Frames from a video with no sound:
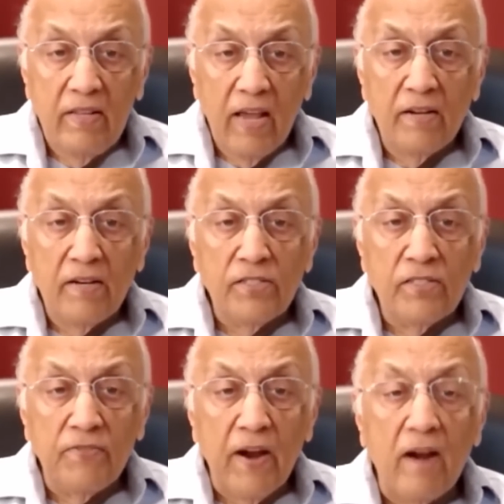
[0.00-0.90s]
The
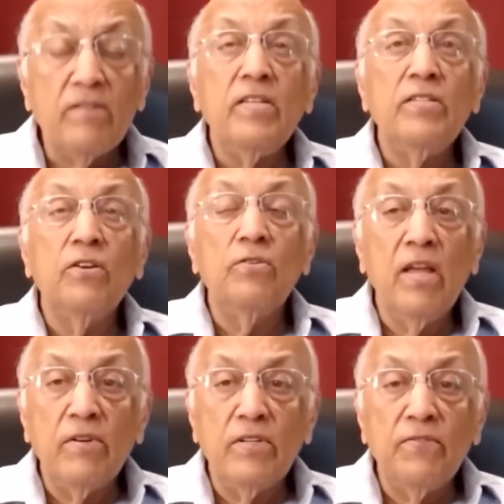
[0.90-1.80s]
elders and the Pharisees,
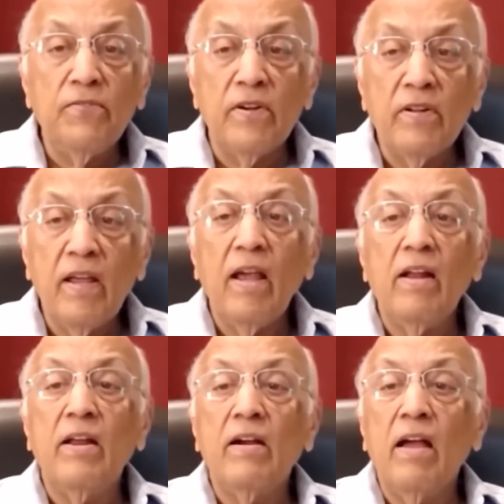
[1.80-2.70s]
they were different. They
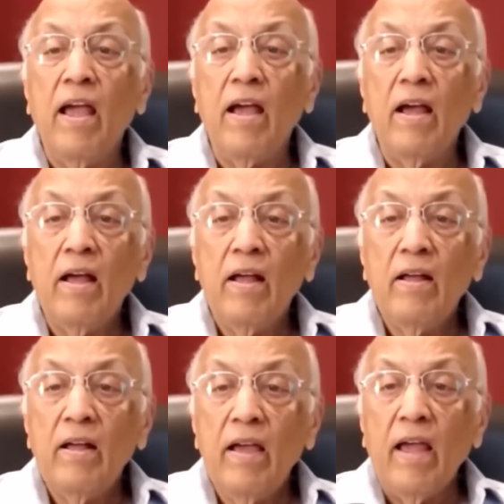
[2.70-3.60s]
held their
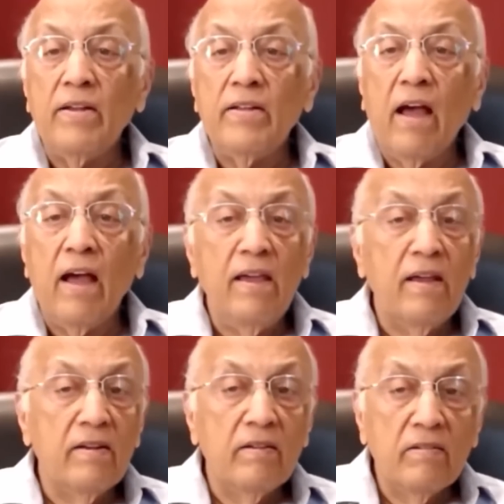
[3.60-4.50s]
heads high
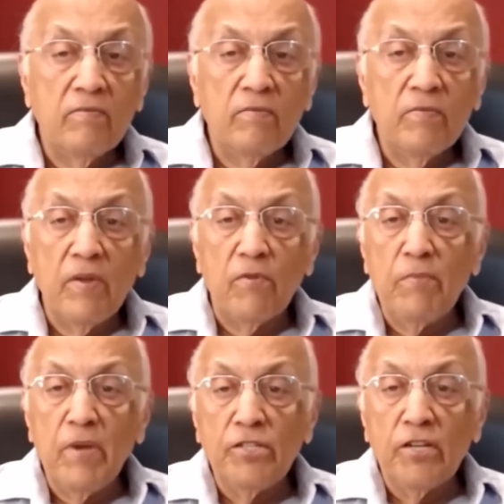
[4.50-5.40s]
and there
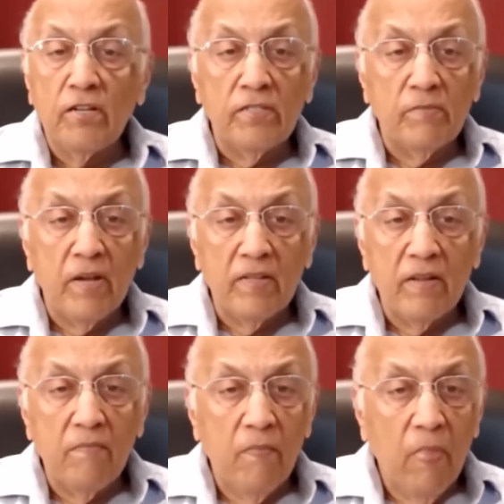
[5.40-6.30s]
were big shots among
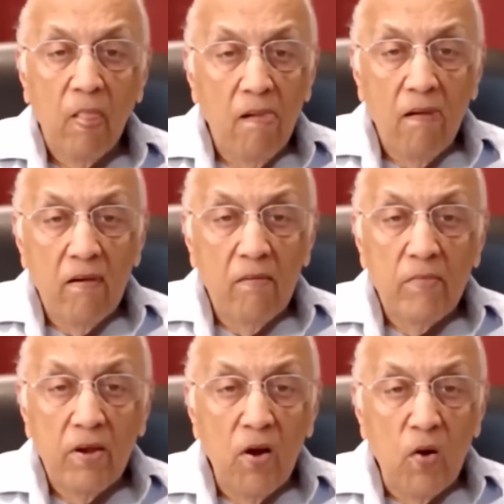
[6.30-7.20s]
them.
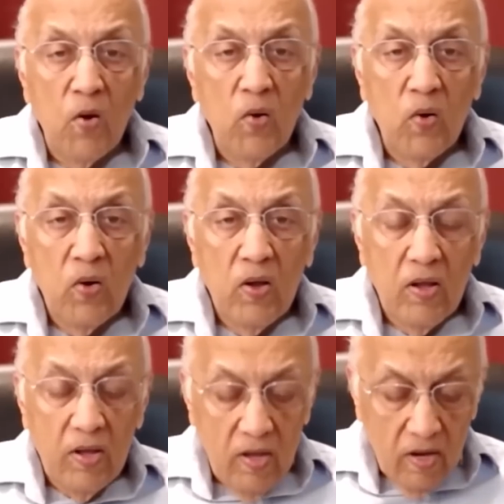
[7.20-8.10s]
But no,
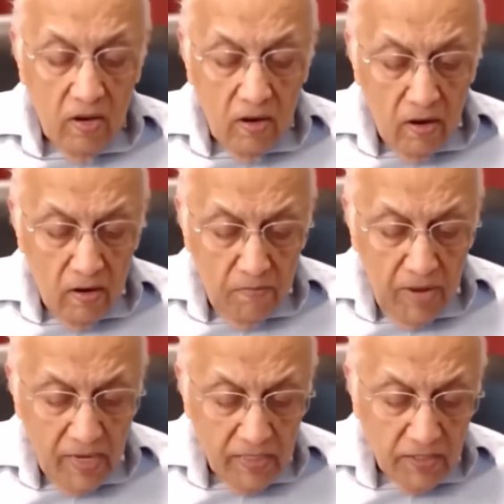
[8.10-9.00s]
God
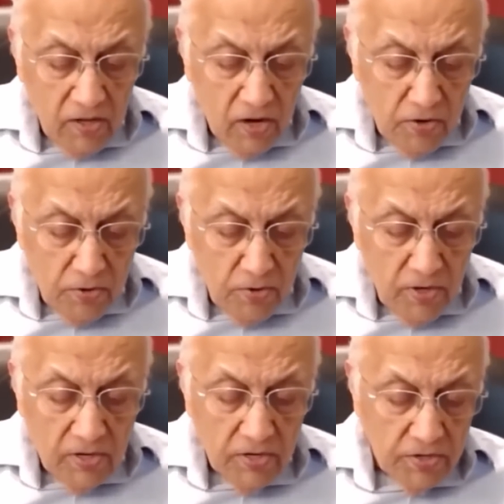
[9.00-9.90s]
makes us not
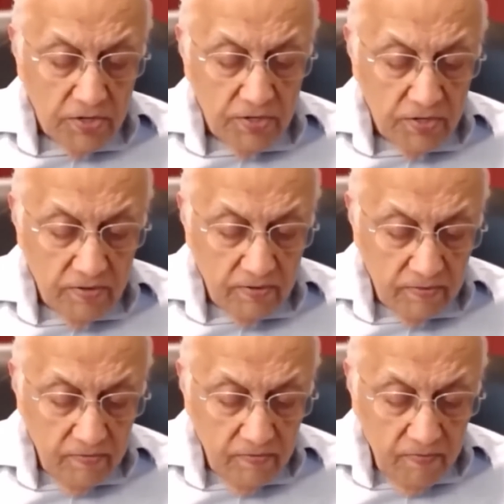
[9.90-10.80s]
rulers.
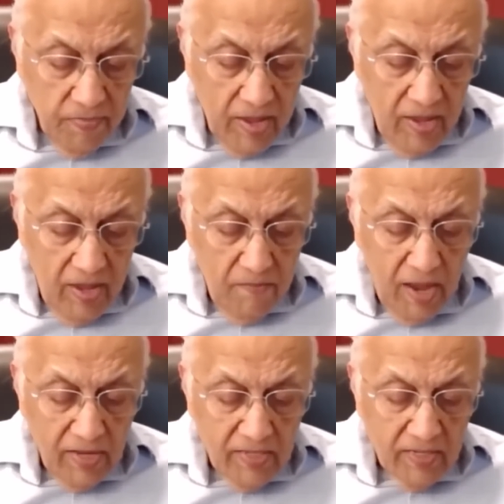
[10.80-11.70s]
He
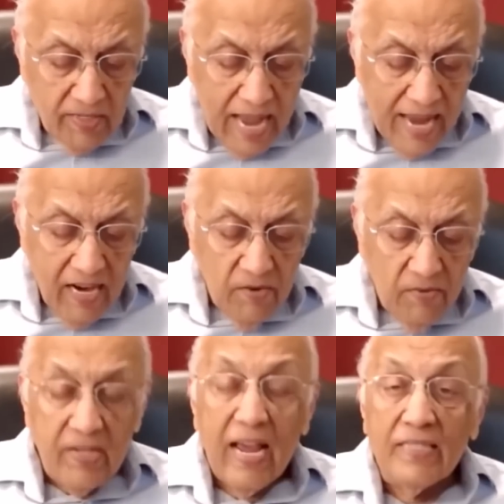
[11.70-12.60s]
makes us
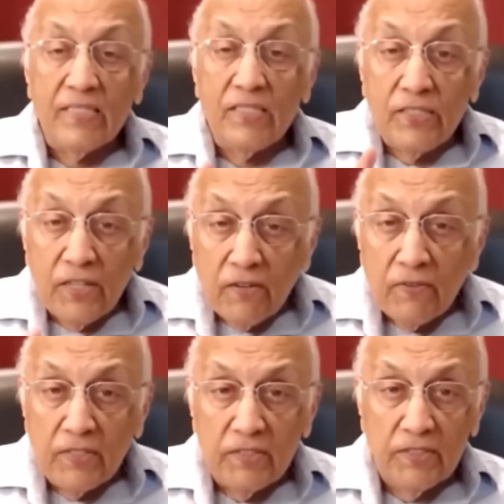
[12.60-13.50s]
adequate as
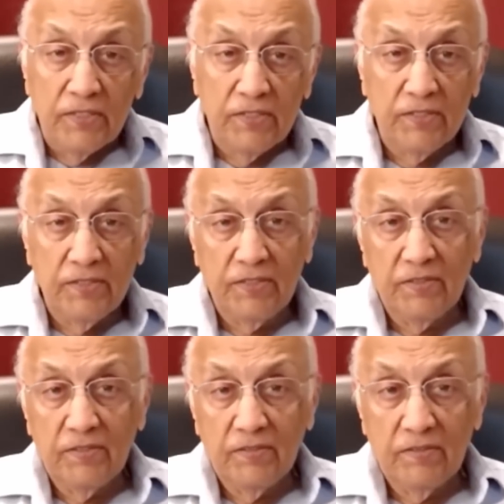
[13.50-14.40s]

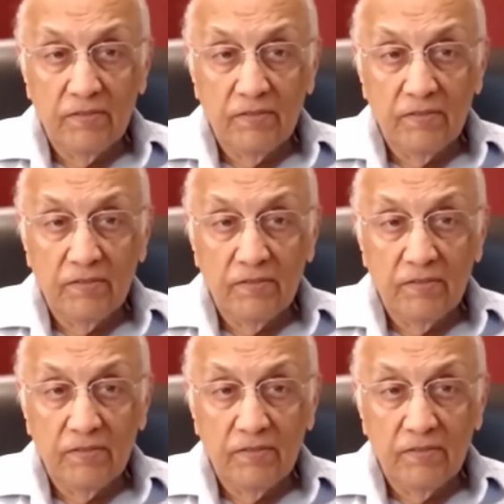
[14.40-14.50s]
servants.